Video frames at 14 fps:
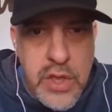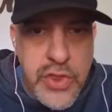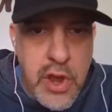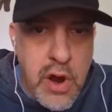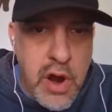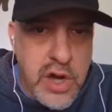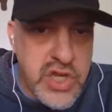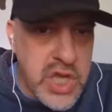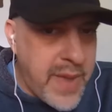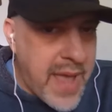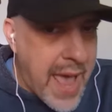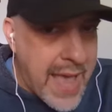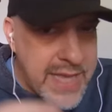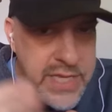there are some
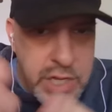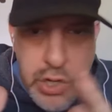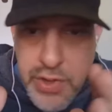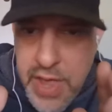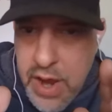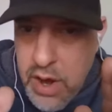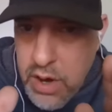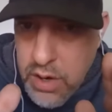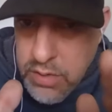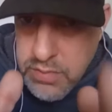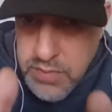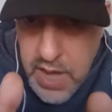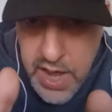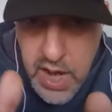guys that are there
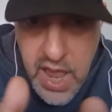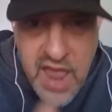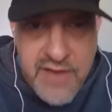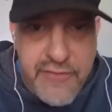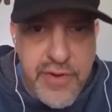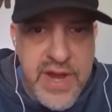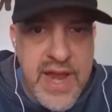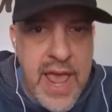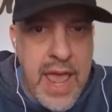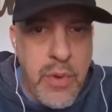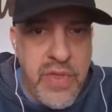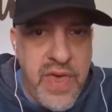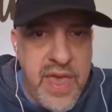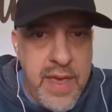kind of every day
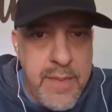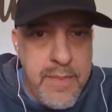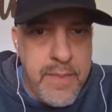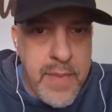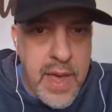with him,